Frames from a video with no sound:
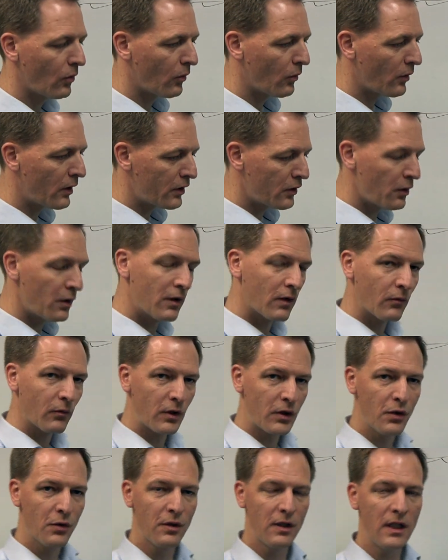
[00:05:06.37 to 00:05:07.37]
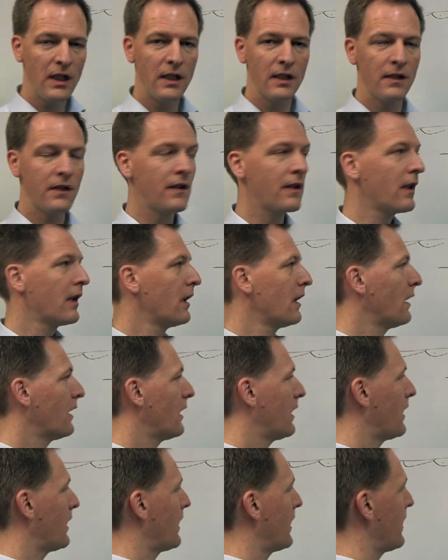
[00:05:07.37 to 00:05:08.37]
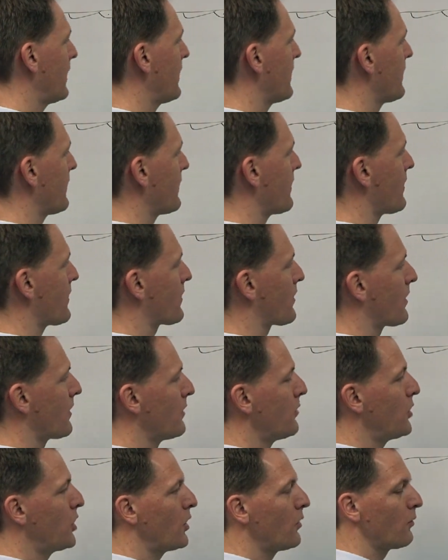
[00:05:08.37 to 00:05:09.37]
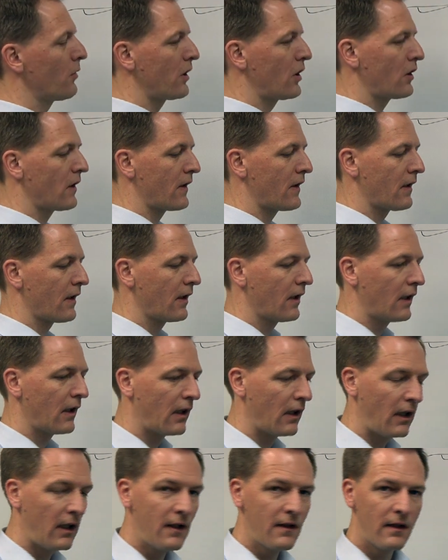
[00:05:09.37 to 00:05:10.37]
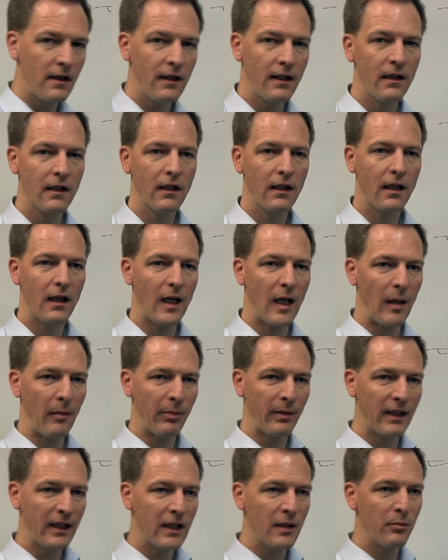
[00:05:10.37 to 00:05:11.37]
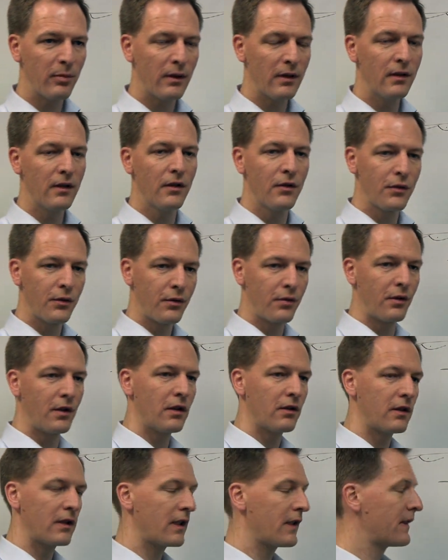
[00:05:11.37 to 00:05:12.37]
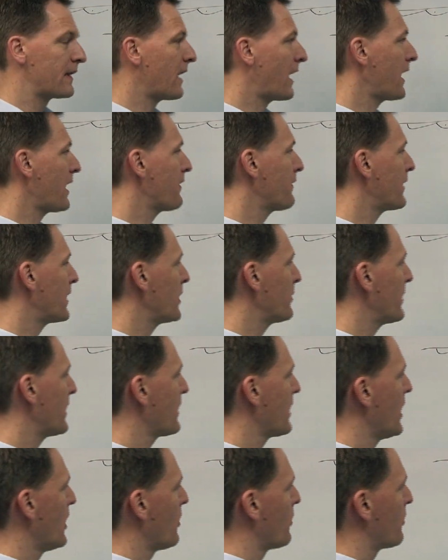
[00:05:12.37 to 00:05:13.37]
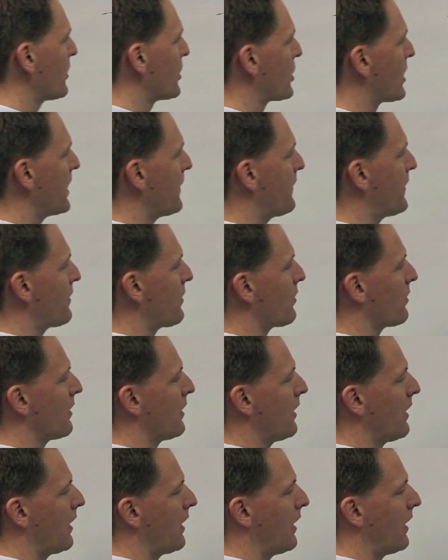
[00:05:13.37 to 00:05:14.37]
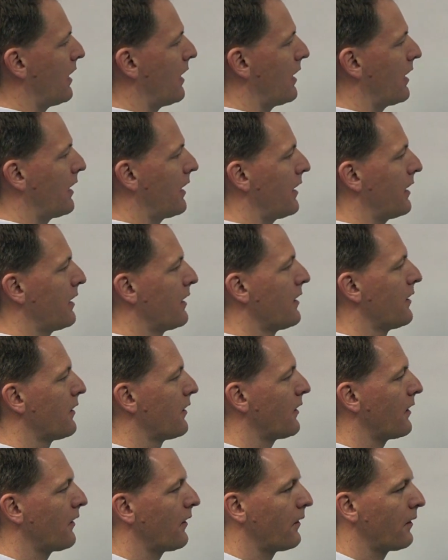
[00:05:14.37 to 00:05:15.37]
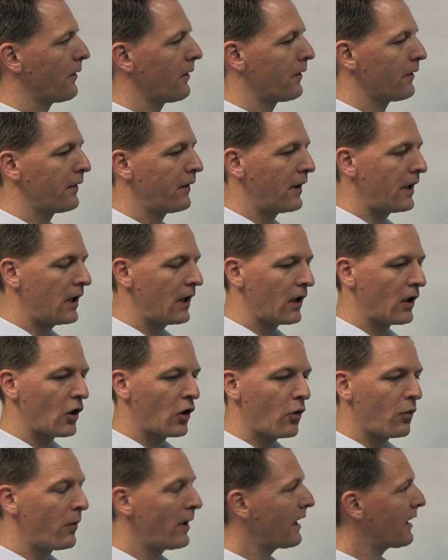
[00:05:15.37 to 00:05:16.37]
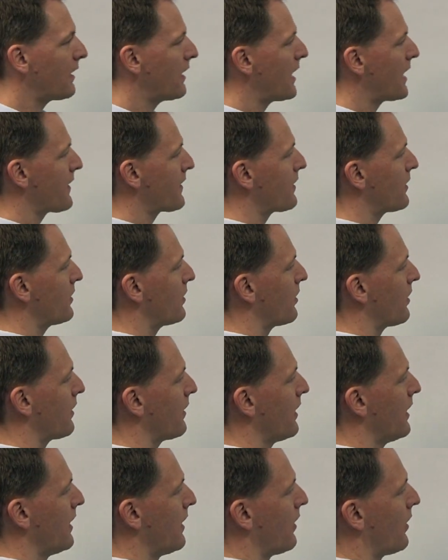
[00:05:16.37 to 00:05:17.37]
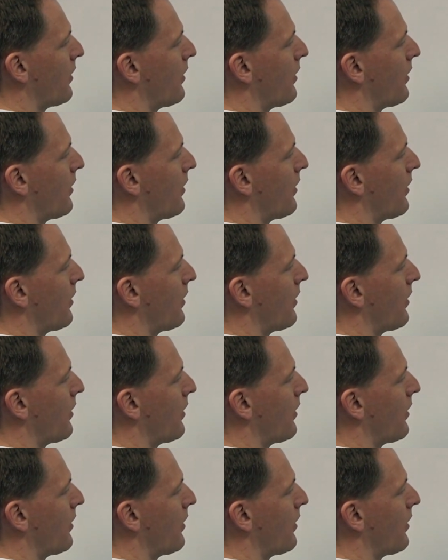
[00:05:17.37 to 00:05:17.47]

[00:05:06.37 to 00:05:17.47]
What you need is a solution which is easily applicable to your design environment, which gives you a very quick answer on